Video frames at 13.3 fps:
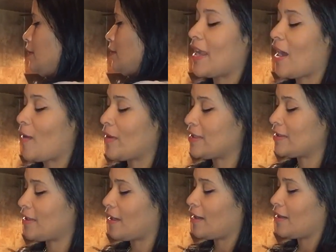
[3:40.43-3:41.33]
Now
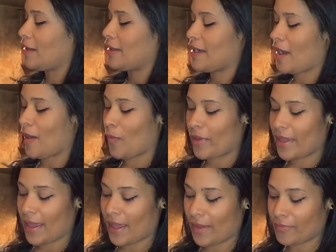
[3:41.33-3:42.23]
it's done. Now we
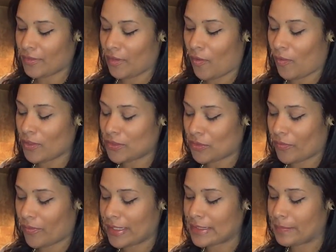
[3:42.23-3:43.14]
have the whole
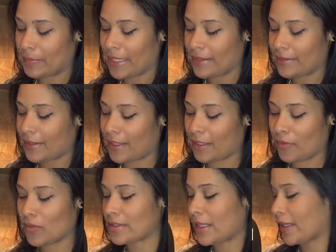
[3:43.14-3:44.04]
strawberries blended.
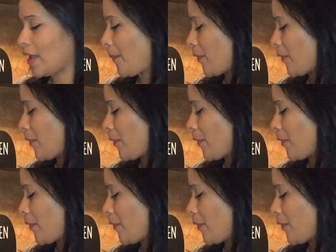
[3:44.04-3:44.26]
It looks like